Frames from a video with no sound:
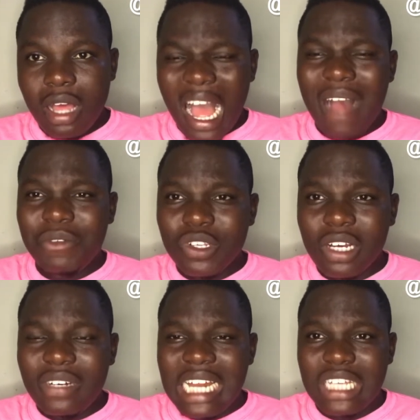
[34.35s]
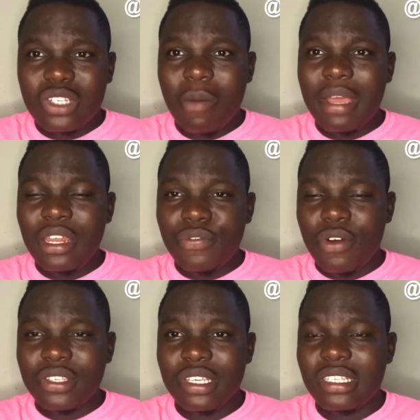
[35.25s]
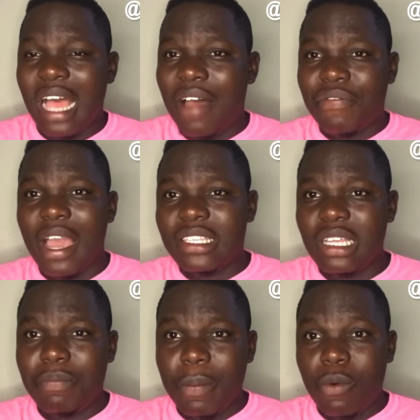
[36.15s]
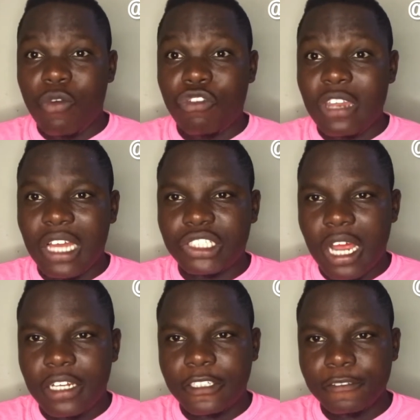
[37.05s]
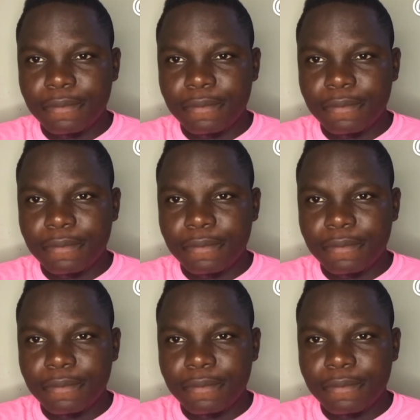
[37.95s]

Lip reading: I've discovered that so many forces are fighting people financially.